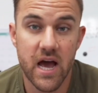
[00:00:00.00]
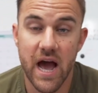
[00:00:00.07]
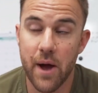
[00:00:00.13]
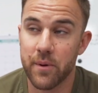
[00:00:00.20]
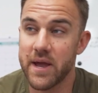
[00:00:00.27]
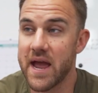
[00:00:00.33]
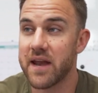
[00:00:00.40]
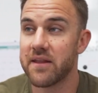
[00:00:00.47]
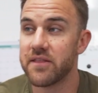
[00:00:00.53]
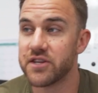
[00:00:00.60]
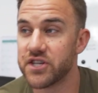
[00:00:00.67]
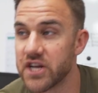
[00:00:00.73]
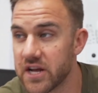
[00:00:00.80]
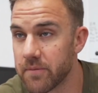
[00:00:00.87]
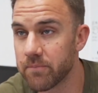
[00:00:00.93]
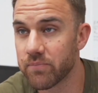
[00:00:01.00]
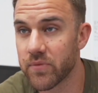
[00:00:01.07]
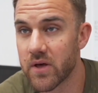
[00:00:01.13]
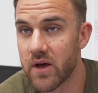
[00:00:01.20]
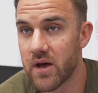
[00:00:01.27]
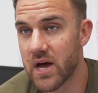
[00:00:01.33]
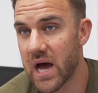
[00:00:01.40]
I would get to the gym,
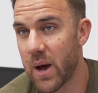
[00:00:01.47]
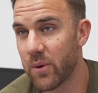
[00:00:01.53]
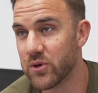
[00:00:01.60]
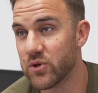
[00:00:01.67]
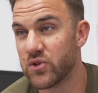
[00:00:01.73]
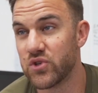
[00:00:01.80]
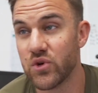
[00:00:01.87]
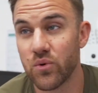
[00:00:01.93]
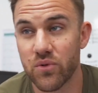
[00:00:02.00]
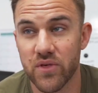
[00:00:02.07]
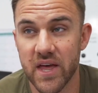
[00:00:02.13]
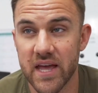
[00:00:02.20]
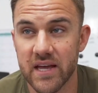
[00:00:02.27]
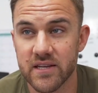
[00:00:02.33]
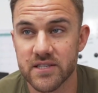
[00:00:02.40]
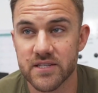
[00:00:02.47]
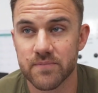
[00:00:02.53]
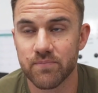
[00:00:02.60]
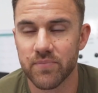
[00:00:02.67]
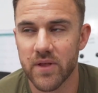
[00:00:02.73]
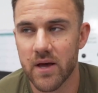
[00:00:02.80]
I would do 2 things.